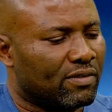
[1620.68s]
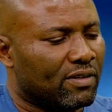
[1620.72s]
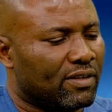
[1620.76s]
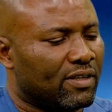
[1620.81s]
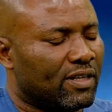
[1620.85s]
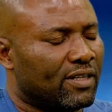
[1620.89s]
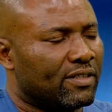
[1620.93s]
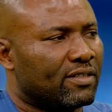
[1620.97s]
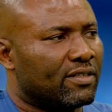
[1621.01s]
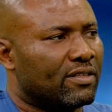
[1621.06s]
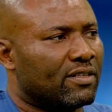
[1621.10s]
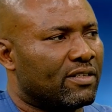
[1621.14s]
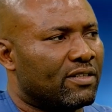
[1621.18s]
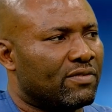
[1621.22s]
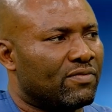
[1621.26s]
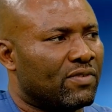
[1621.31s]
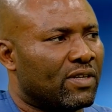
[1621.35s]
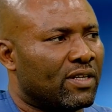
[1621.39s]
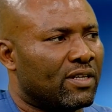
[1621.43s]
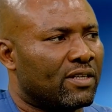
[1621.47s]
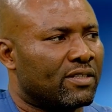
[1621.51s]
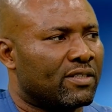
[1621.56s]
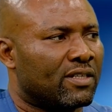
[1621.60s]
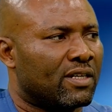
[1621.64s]
let's give
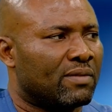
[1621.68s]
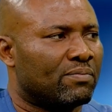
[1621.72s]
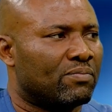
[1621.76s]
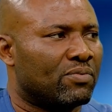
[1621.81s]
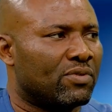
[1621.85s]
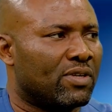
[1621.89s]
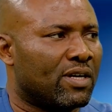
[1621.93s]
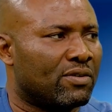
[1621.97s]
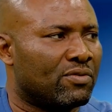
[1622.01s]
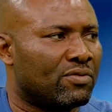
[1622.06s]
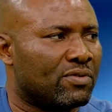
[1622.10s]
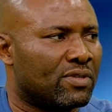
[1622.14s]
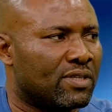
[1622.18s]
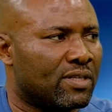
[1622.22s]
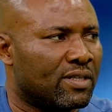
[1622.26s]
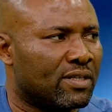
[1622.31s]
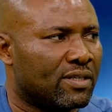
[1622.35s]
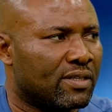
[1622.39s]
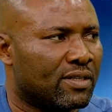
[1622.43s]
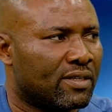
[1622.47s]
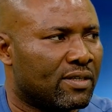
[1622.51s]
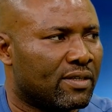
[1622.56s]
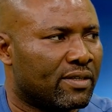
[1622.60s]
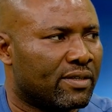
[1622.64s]
you an example, Dangote.
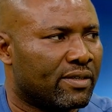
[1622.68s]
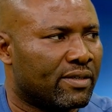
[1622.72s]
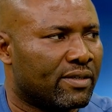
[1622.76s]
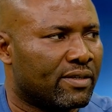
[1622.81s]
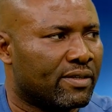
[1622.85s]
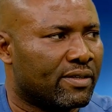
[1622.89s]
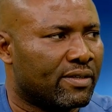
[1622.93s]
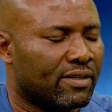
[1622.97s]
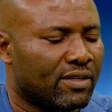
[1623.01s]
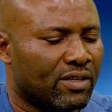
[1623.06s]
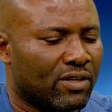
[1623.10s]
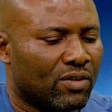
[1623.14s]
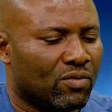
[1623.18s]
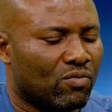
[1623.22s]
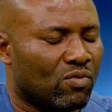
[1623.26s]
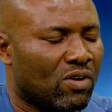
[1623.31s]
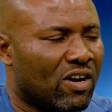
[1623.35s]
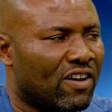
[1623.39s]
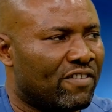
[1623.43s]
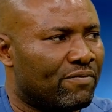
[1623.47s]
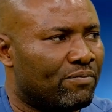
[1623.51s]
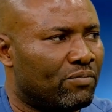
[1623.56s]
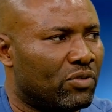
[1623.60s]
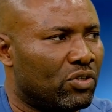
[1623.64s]
We
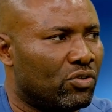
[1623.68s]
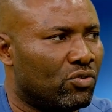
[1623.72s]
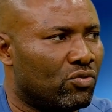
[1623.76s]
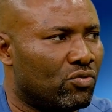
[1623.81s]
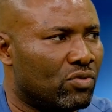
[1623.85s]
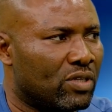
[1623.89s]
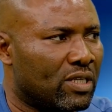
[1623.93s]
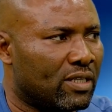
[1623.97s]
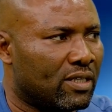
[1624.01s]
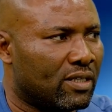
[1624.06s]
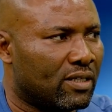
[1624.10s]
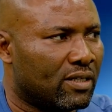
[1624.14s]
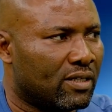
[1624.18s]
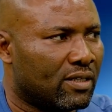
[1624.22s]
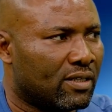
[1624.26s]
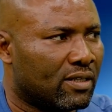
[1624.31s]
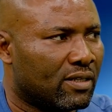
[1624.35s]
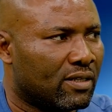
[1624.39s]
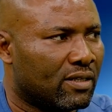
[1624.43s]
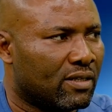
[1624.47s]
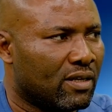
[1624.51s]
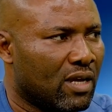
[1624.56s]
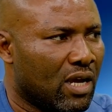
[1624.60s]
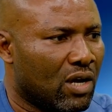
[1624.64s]
have BUA.
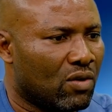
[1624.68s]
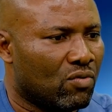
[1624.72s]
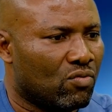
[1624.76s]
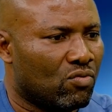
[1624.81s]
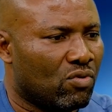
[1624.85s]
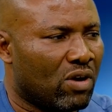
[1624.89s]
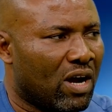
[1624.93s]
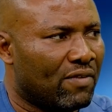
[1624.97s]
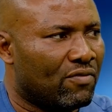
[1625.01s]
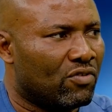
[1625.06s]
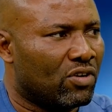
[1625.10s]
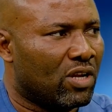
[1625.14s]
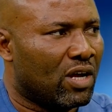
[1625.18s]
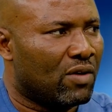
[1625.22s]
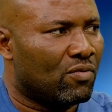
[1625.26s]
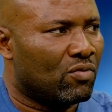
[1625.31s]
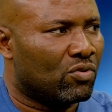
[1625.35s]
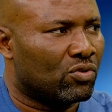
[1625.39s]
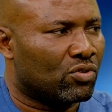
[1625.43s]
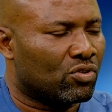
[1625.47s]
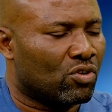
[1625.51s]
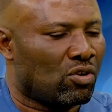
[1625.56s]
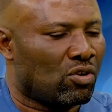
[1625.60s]
We'll have other ones